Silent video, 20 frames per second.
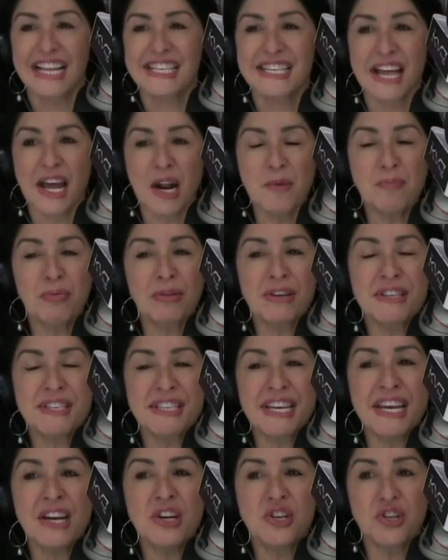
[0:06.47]
It's not a
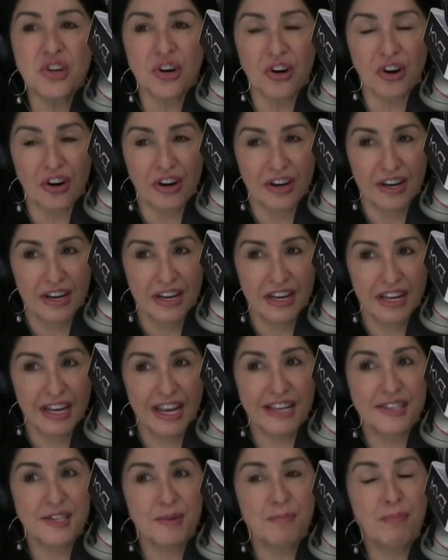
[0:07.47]
procedure.
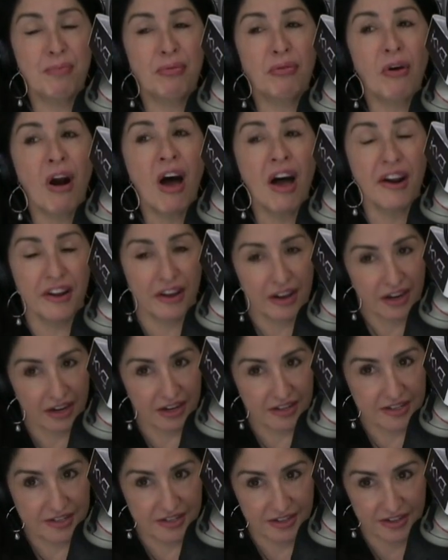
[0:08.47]
It's a
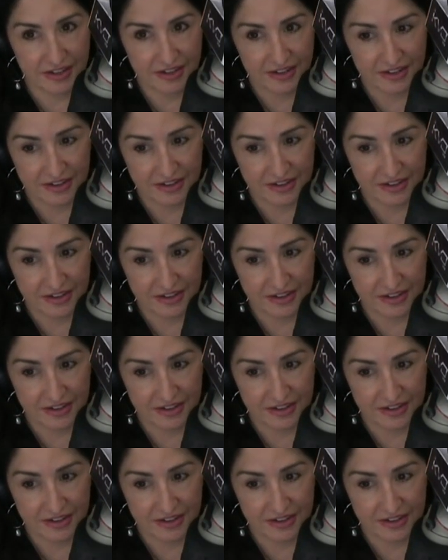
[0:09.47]
product.